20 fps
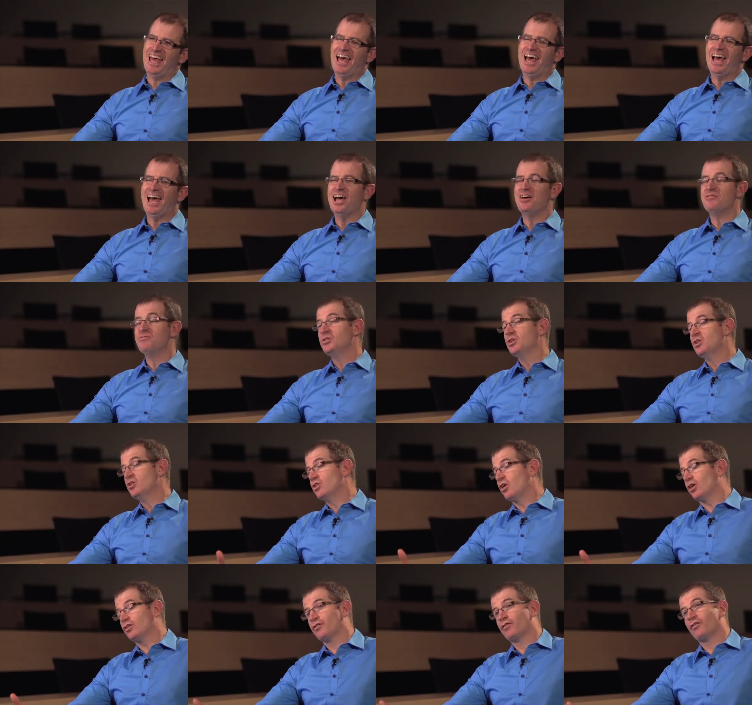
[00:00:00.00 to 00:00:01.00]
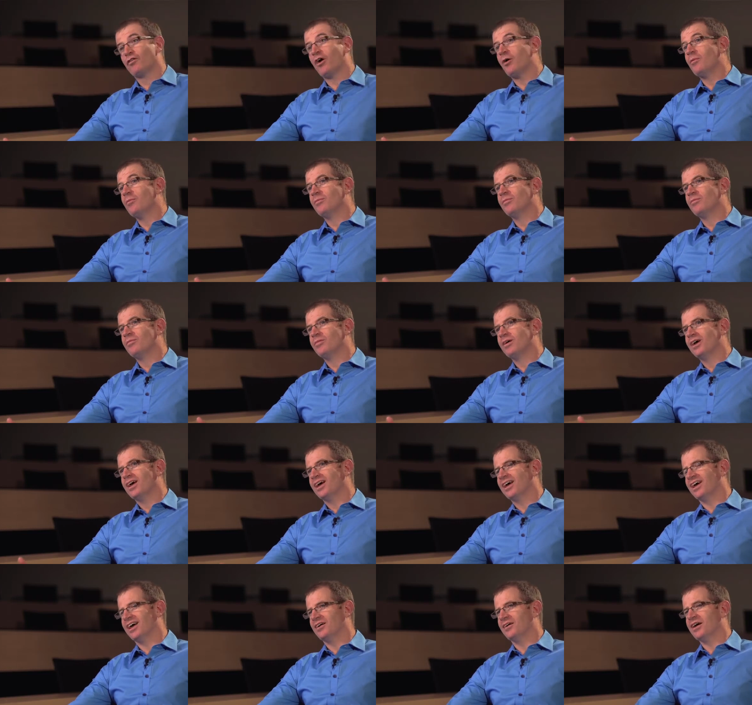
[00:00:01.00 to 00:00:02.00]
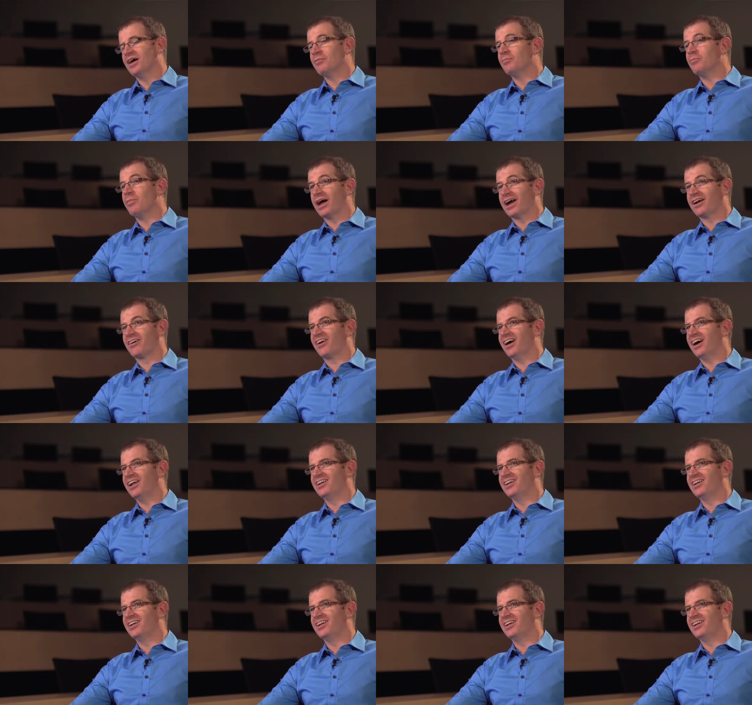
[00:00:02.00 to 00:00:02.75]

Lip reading: You're not from a background